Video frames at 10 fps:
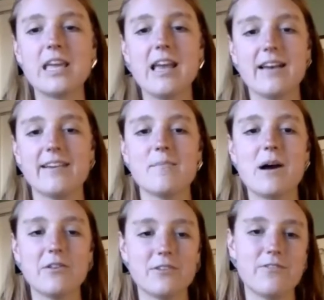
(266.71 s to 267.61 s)
can
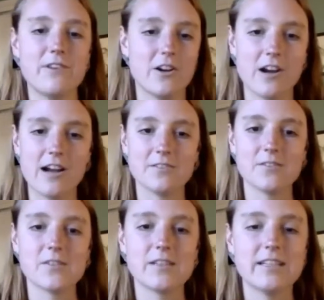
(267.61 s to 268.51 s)
about the
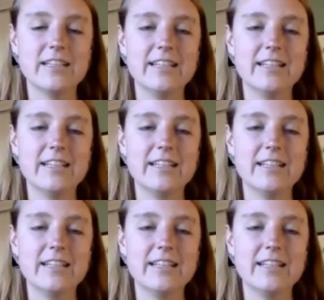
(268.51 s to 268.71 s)
fairgrounds.